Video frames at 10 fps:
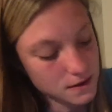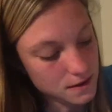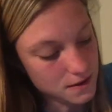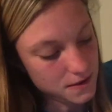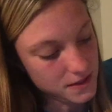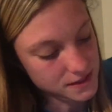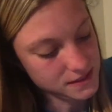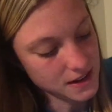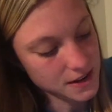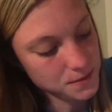On this
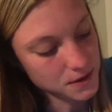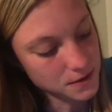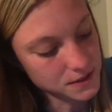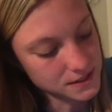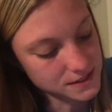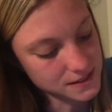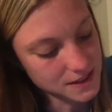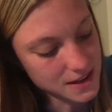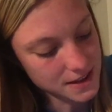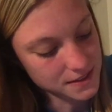side, we're going to
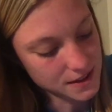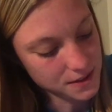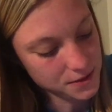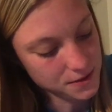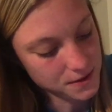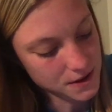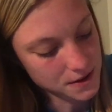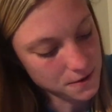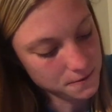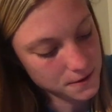slide that 3
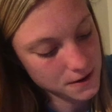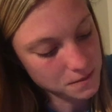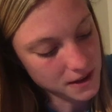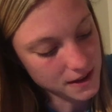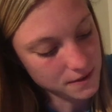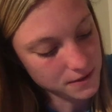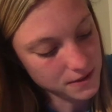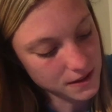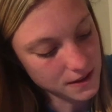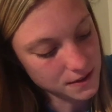over and make
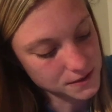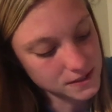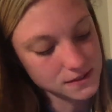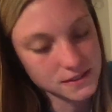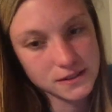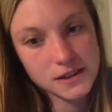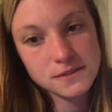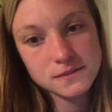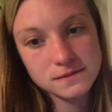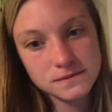everything else a
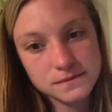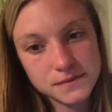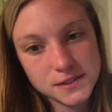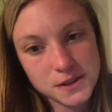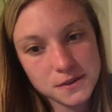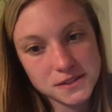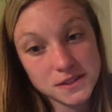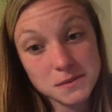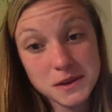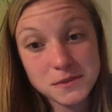0. So it's
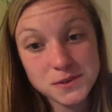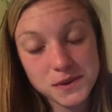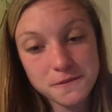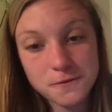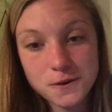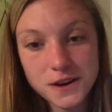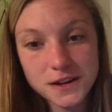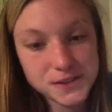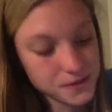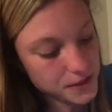going to be between
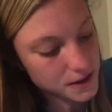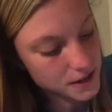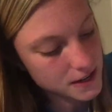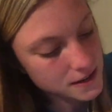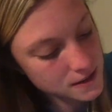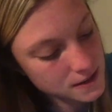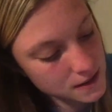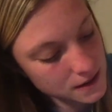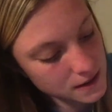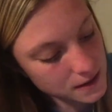430
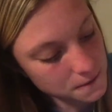and